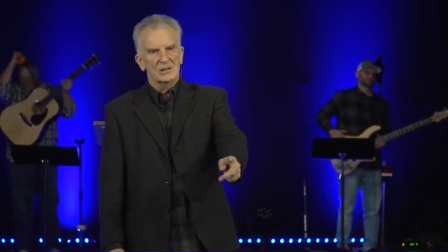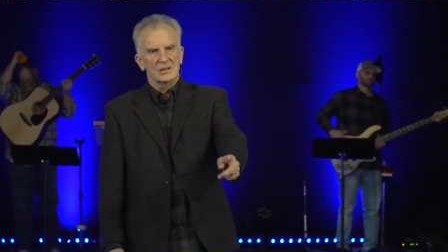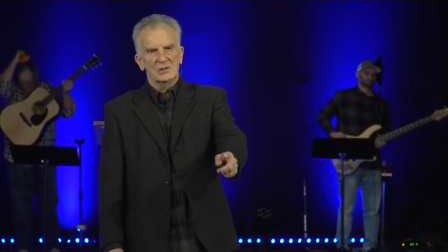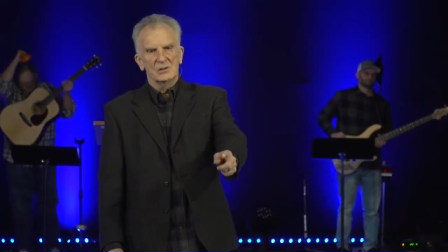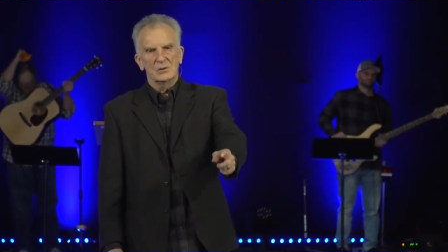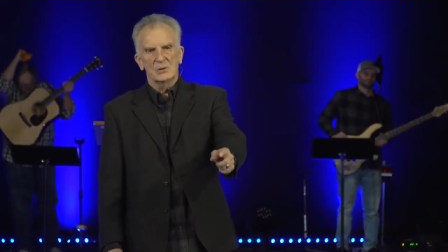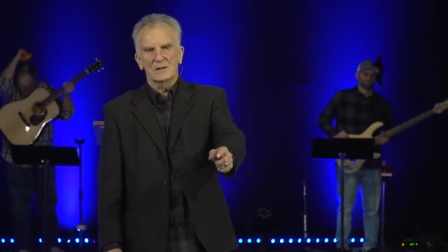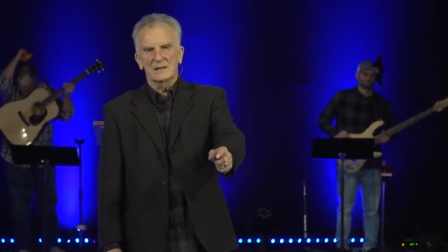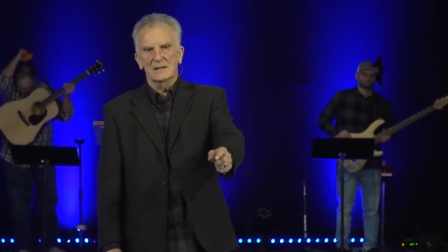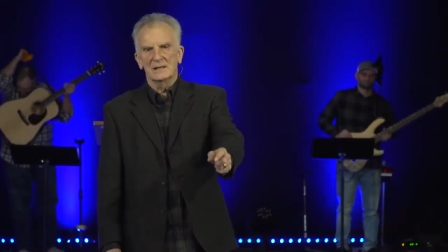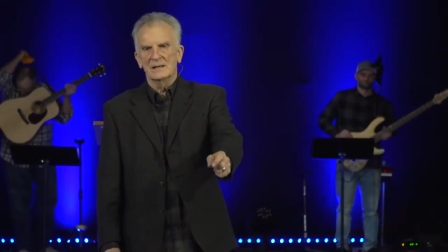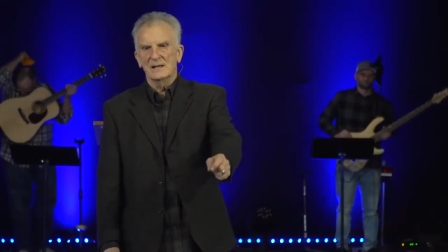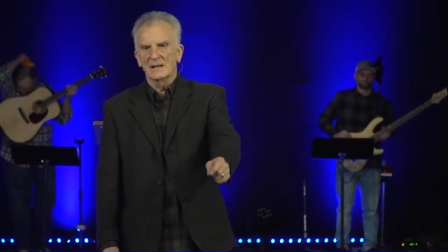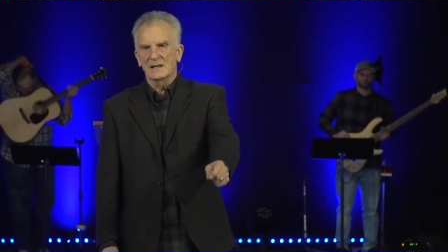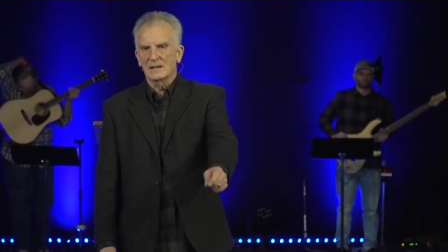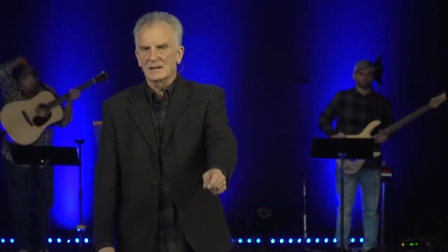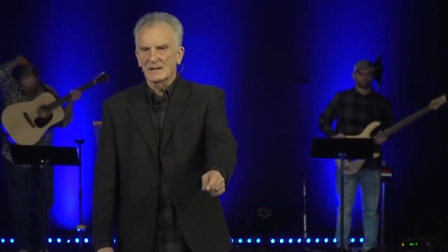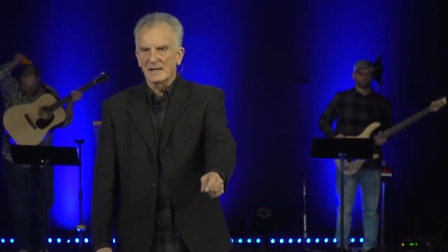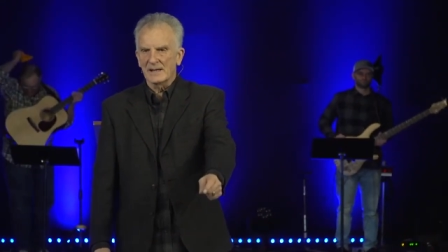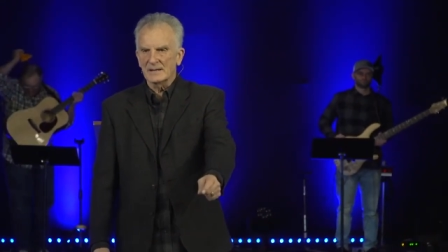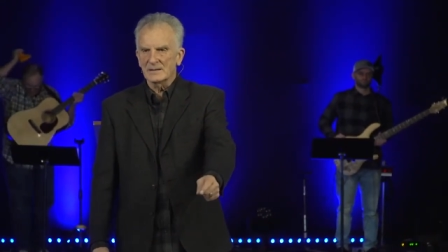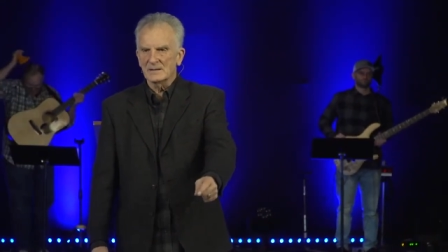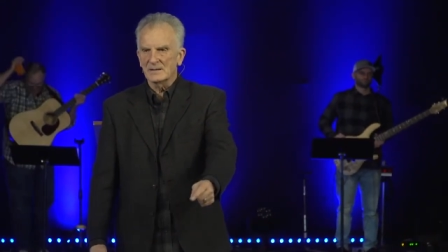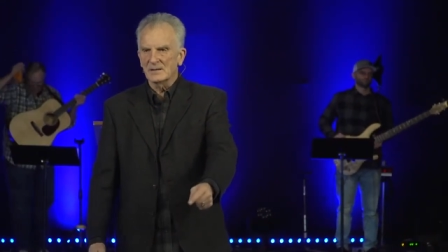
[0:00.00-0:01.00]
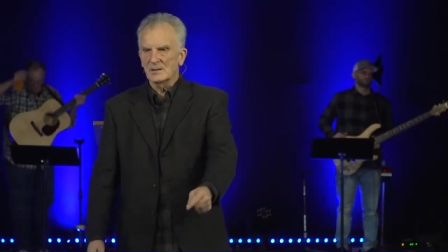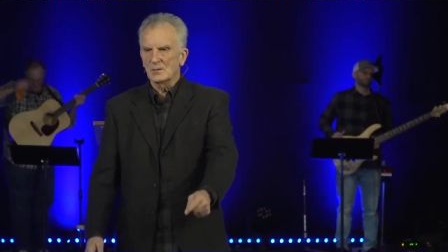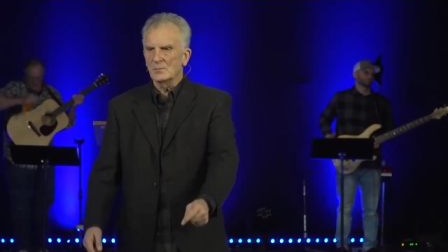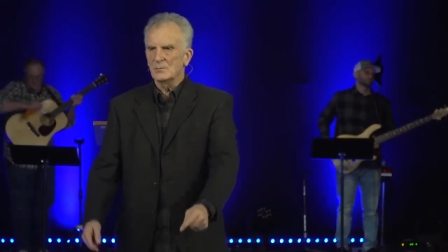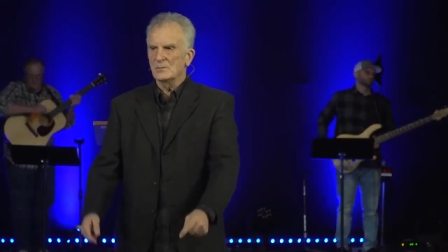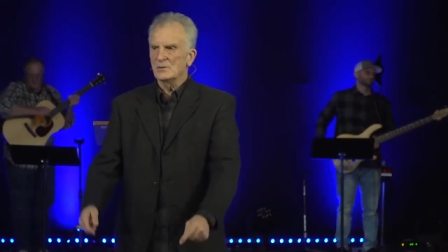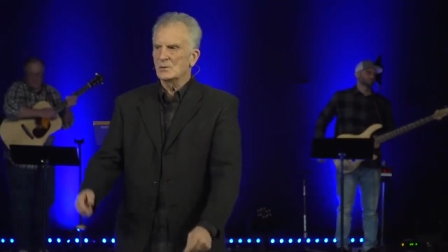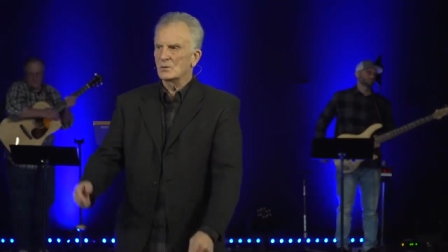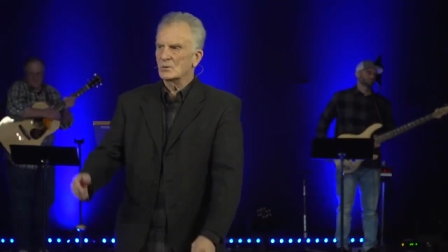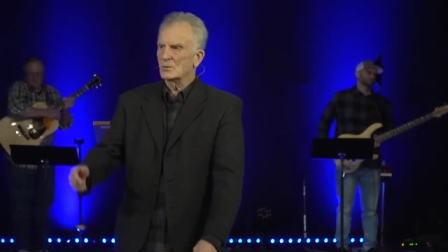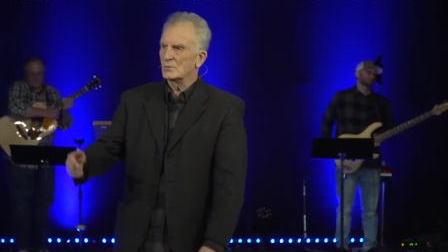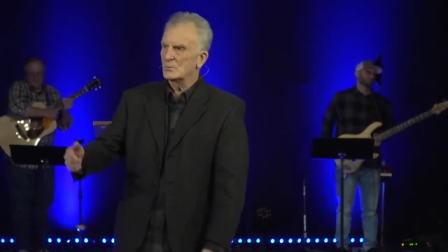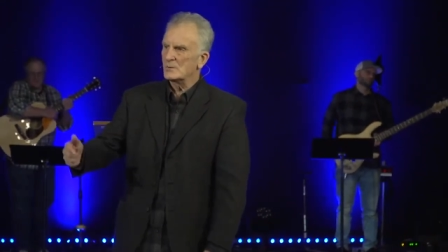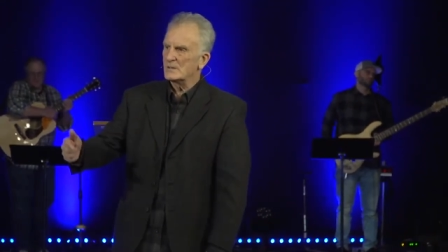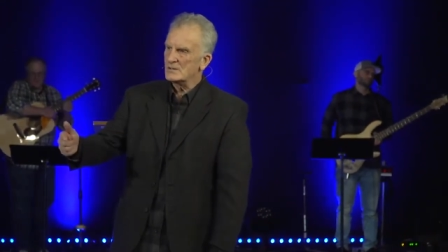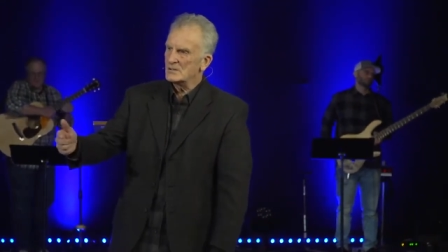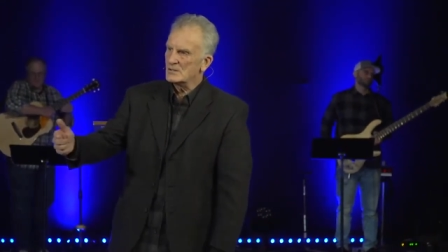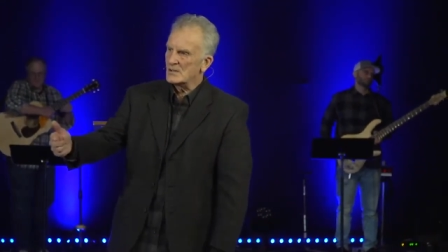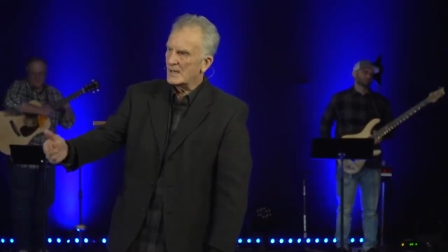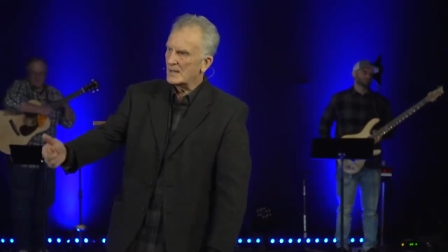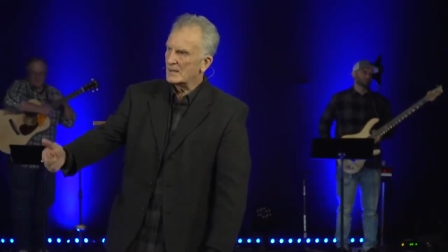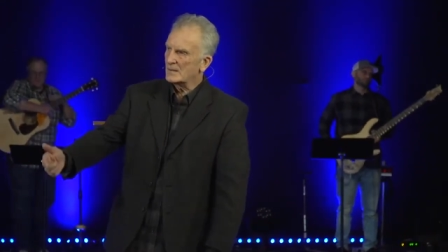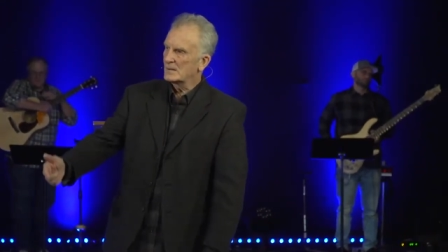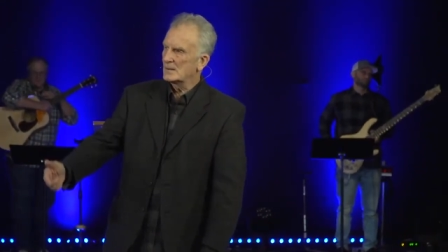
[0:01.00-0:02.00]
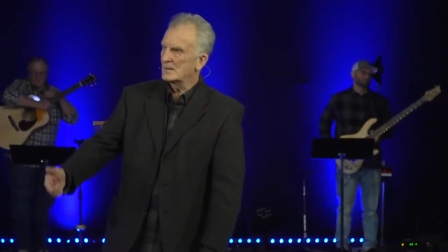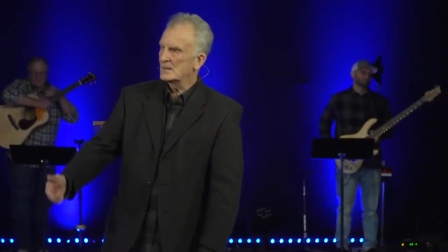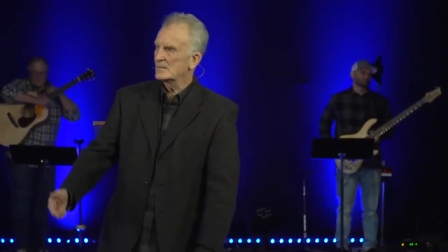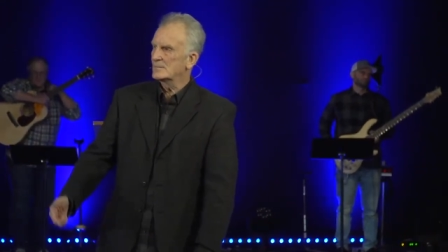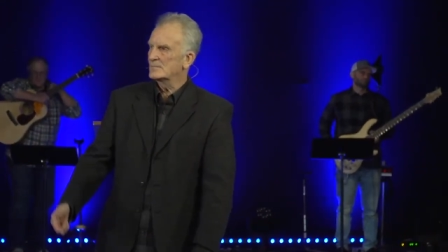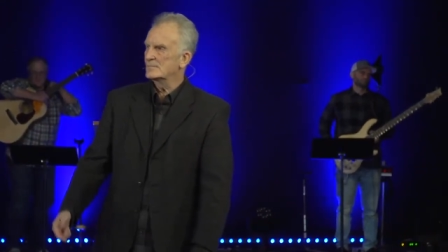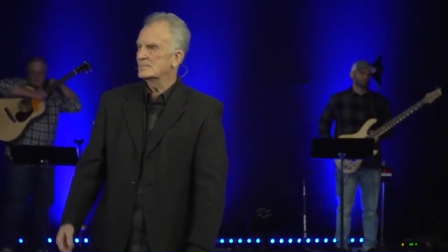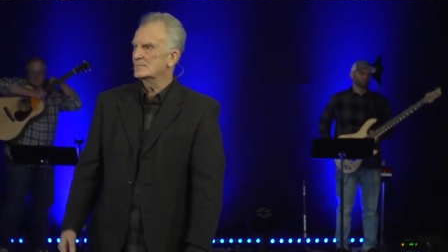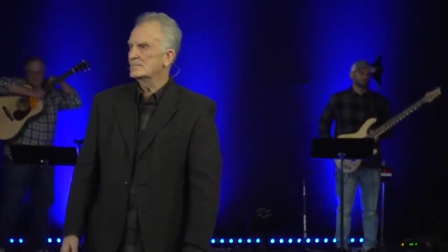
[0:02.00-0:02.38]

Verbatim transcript: You can neglect him, you can reject him.